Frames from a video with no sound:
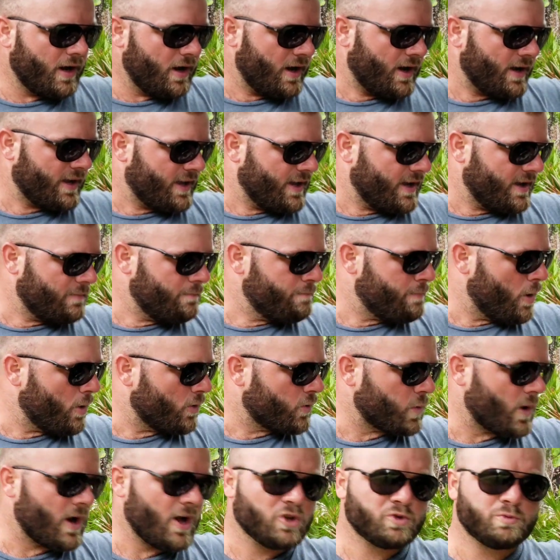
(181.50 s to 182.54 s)
again,
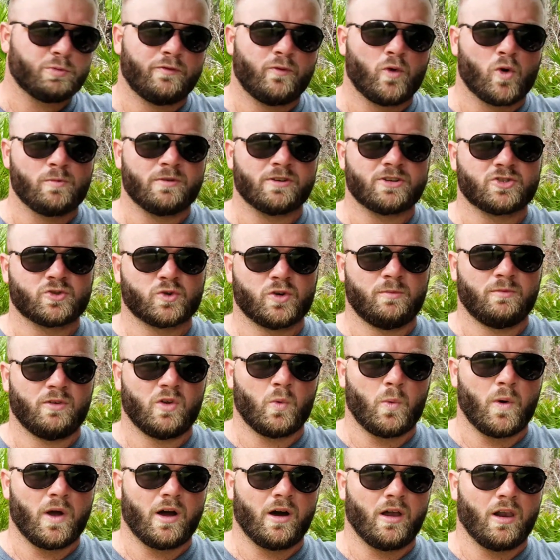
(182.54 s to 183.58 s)
both rounds performed extremely
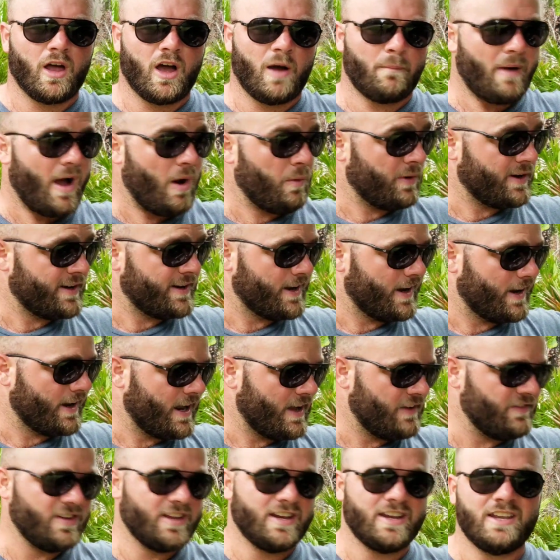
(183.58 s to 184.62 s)
well. I would not
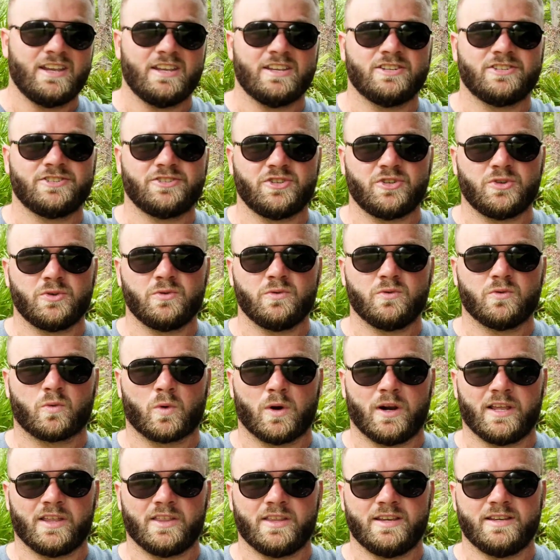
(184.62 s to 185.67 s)
have any issue
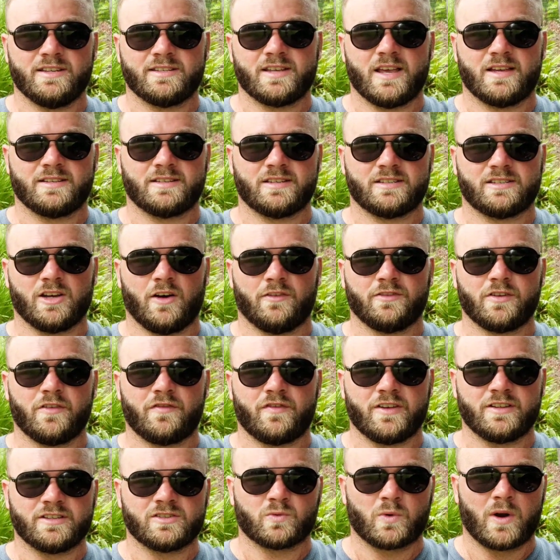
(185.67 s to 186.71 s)
running these as a
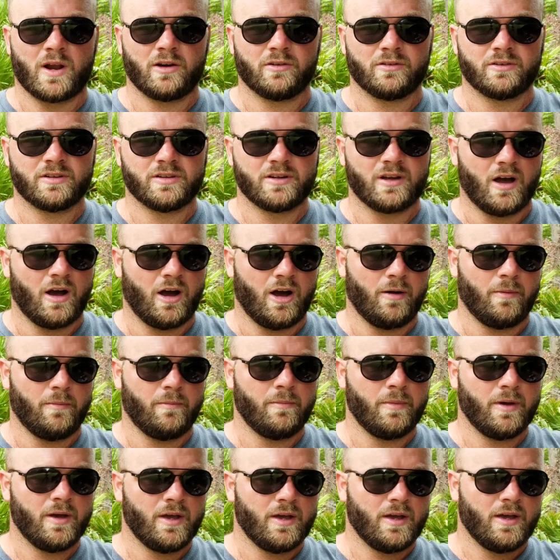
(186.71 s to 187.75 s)
self-defense round.
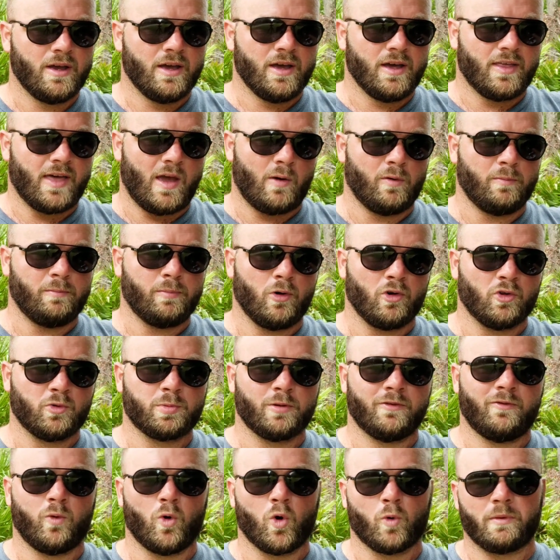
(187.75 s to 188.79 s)
They would both
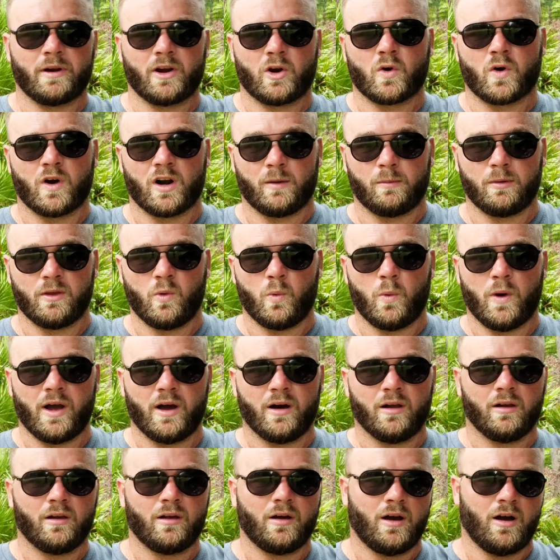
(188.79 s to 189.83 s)
perform incredibly
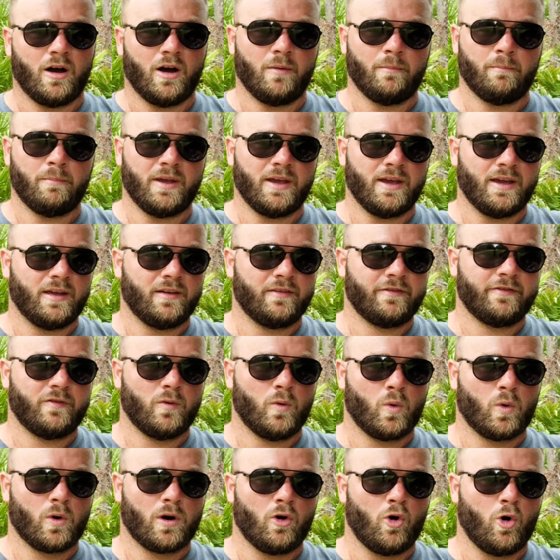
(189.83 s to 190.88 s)
well, be it
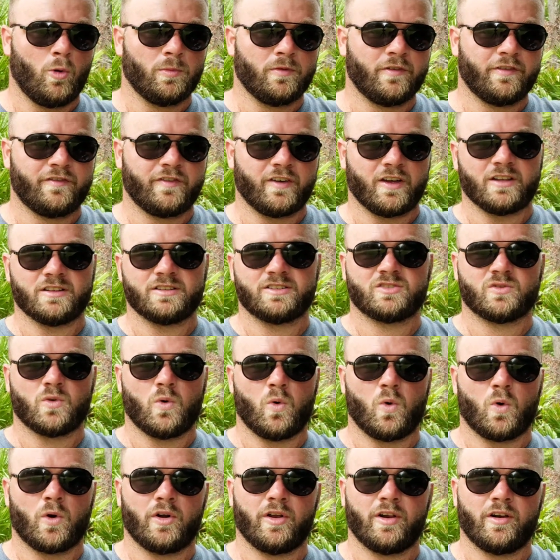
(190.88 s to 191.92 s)
for home defense
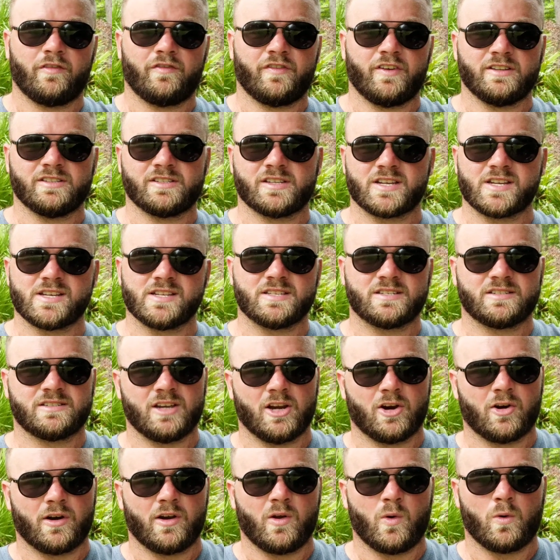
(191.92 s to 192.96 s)
or an offense against
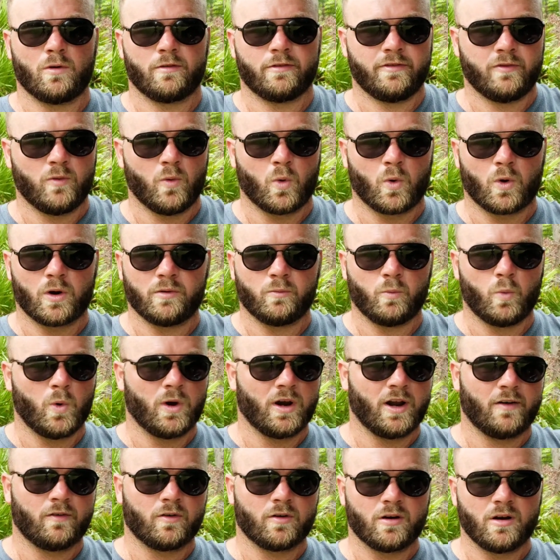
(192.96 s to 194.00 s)
tyranny or foreign,
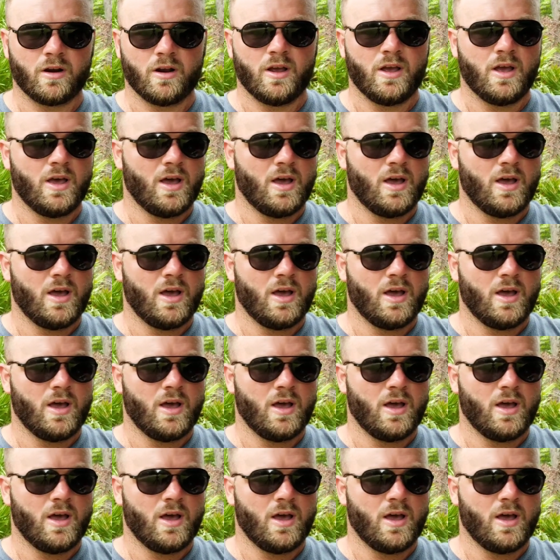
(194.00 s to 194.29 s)
whatever